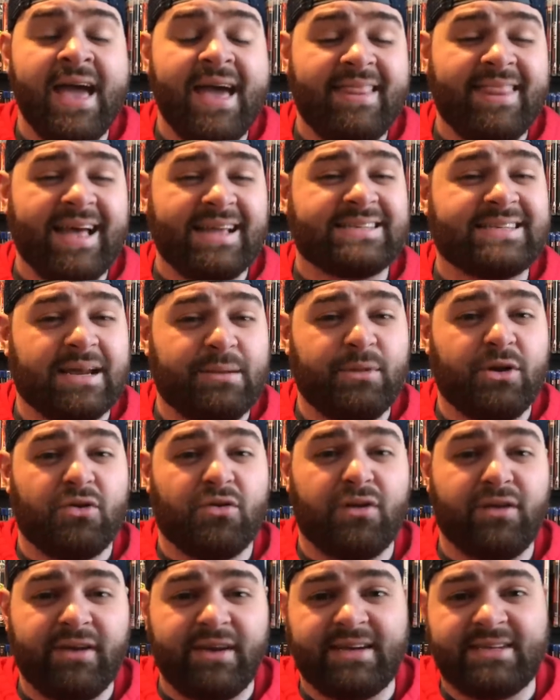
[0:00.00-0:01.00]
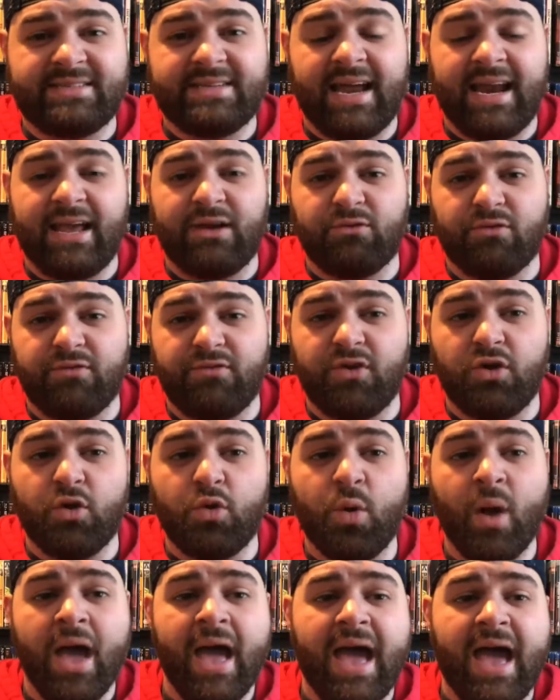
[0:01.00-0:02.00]
That's going to be a really exciting
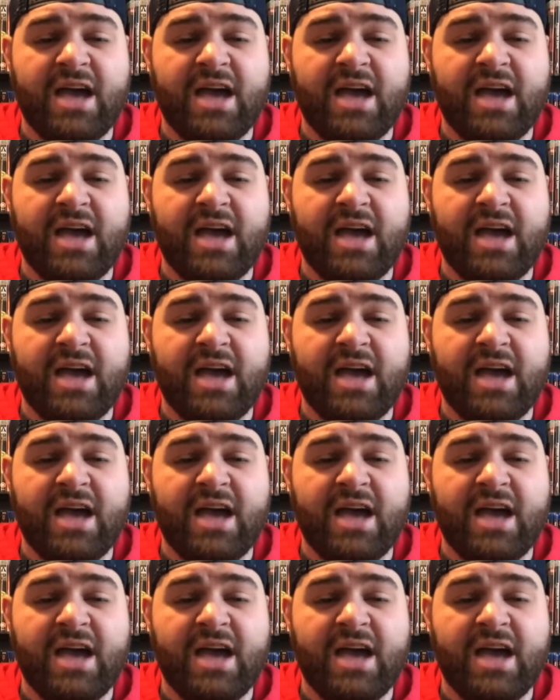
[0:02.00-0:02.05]
review,